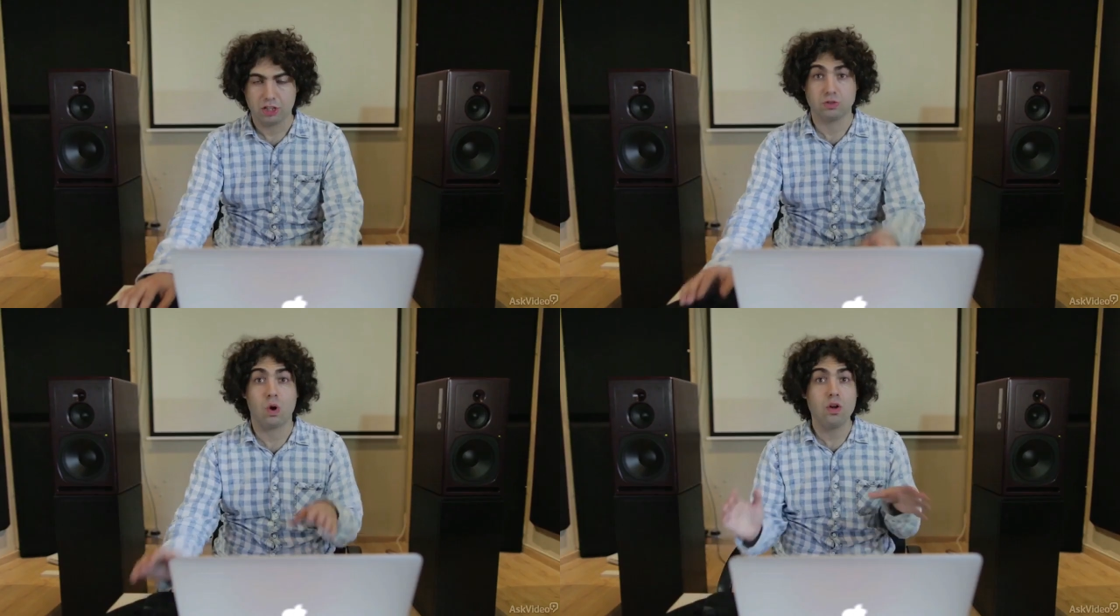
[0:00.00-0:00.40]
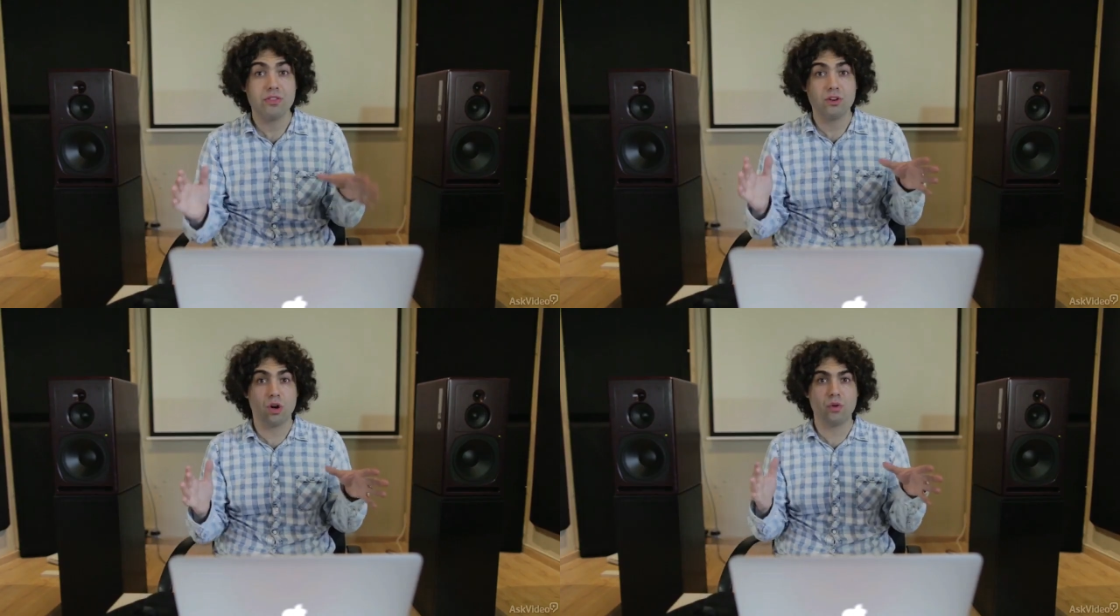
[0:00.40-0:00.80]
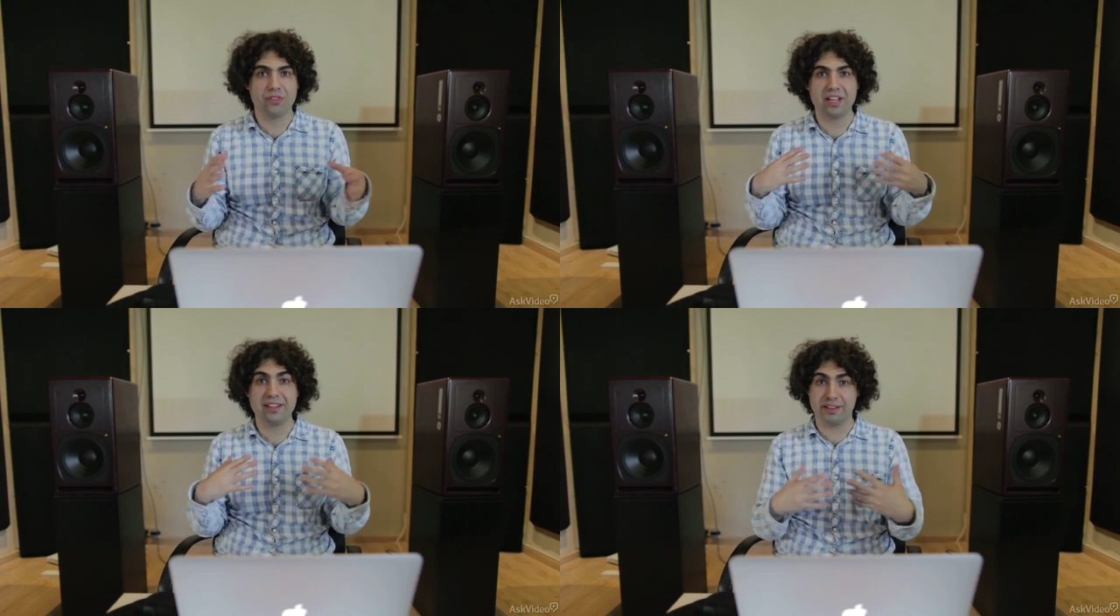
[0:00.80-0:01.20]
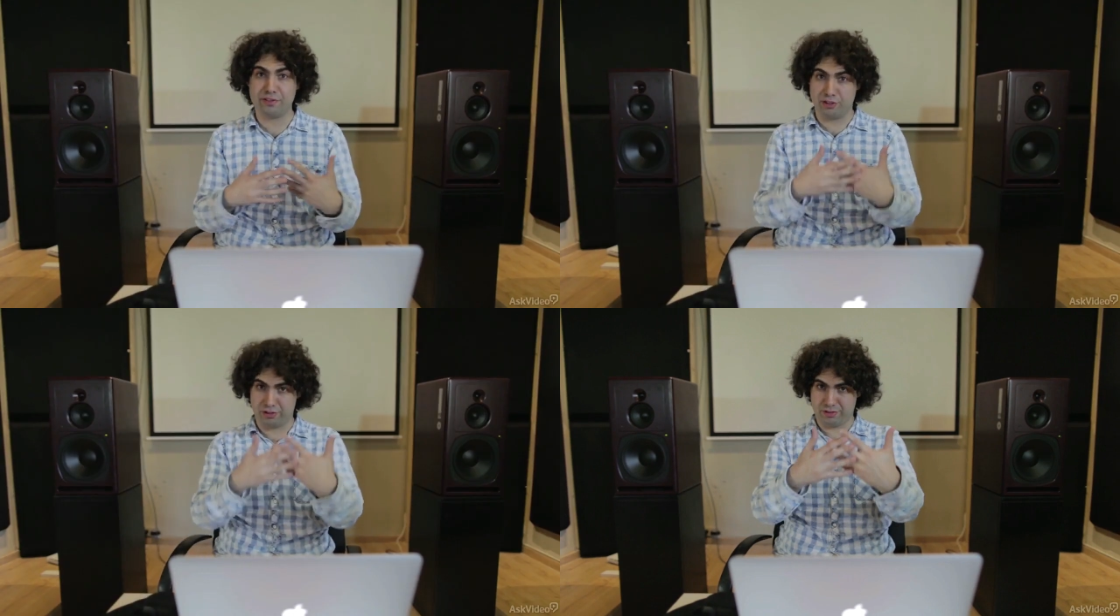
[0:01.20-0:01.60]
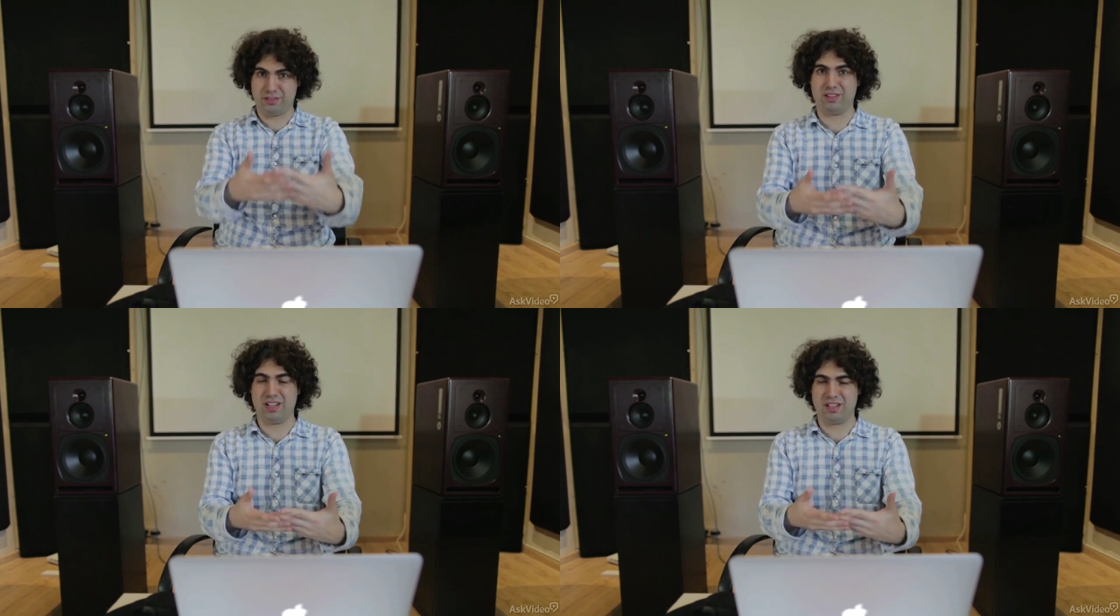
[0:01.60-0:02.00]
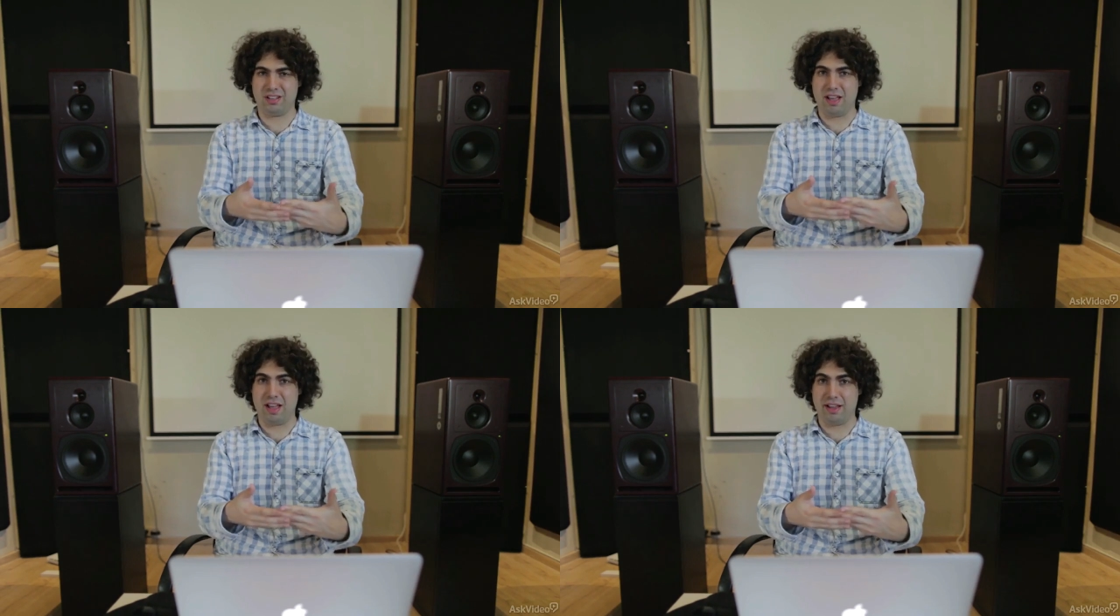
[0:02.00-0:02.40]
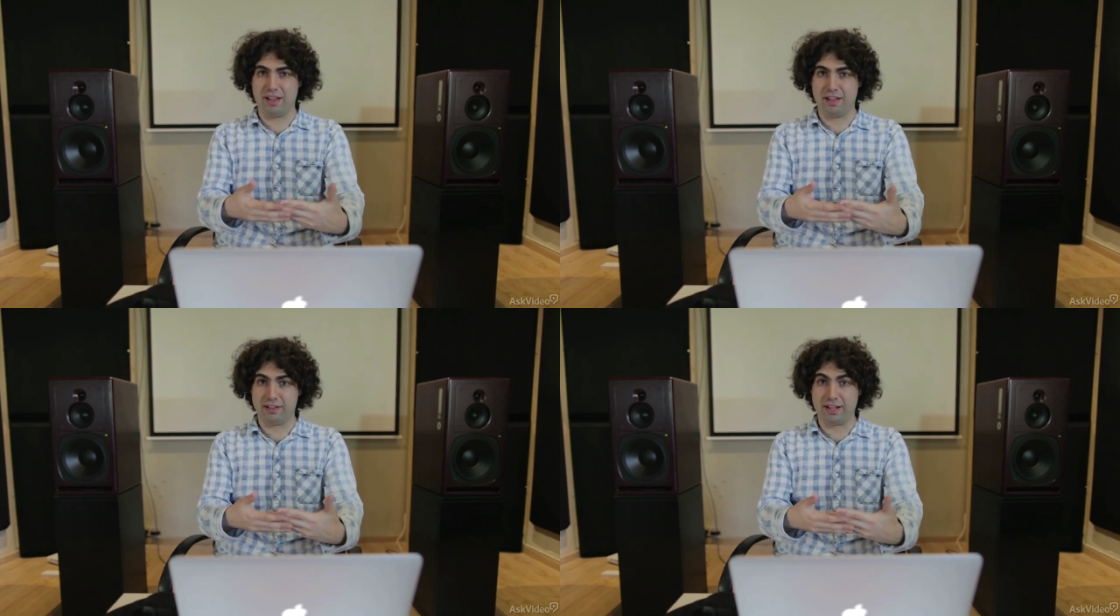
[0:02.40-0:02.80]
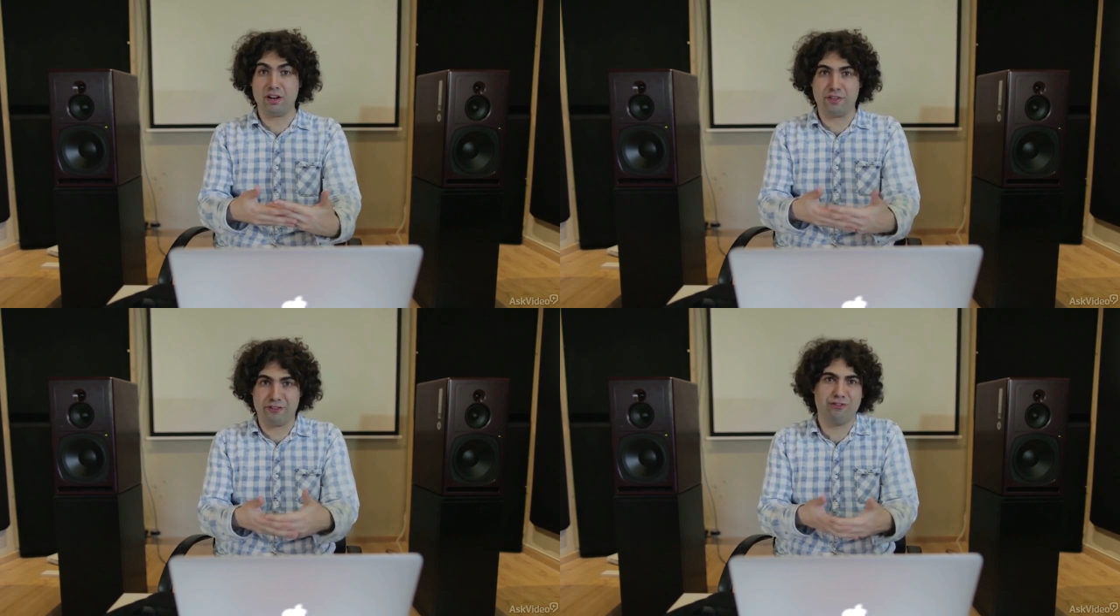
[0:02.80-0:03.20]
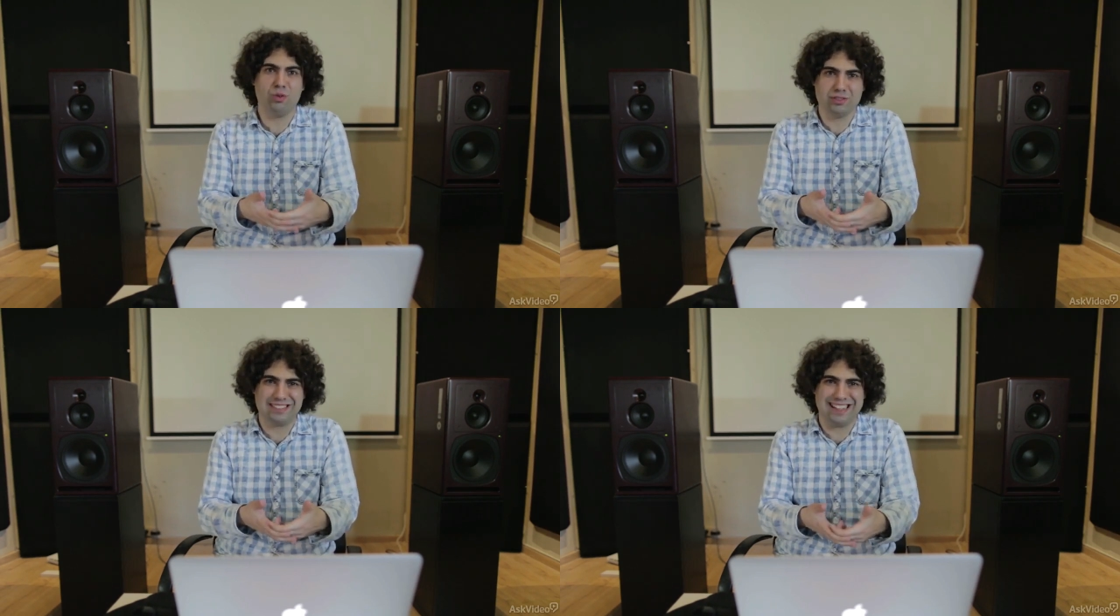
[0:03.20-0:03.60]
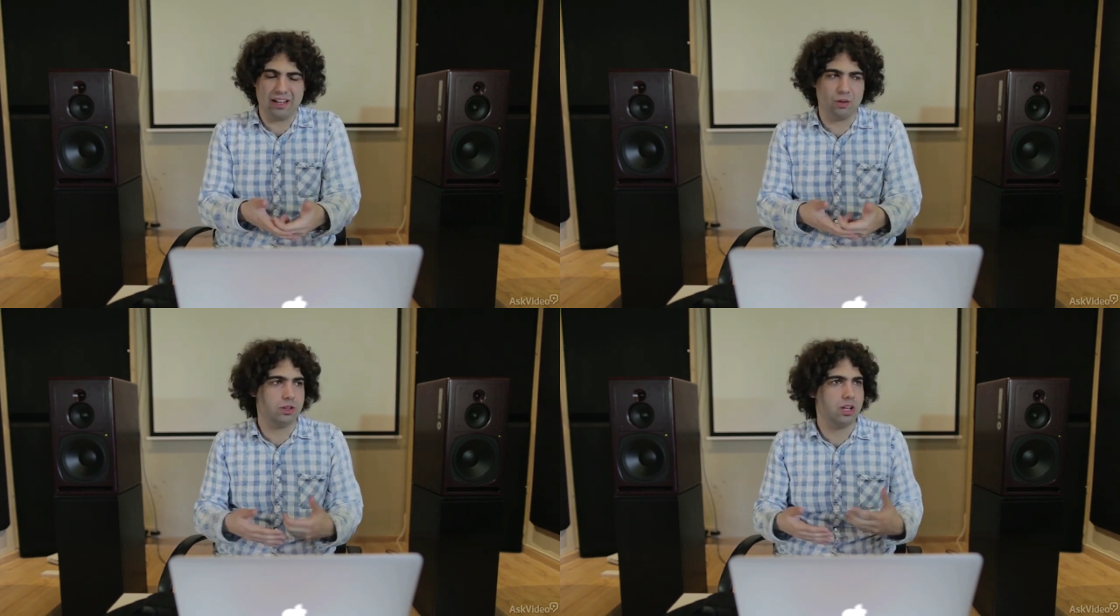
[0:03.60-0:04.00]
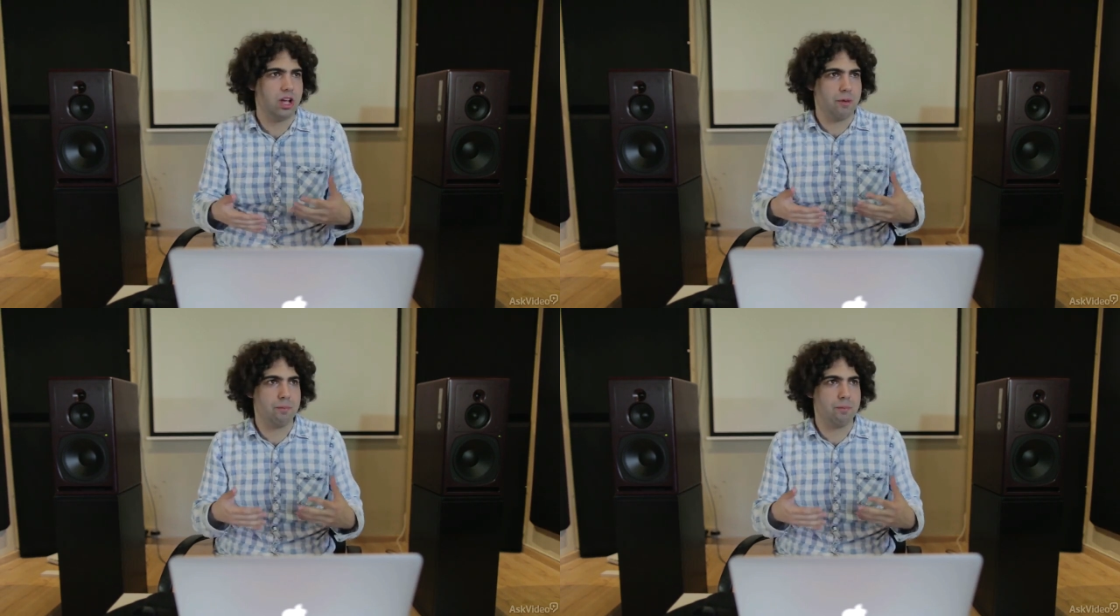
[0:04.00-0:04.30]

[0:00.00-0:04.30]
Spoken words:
So on their own, they deliver kind of a full sound,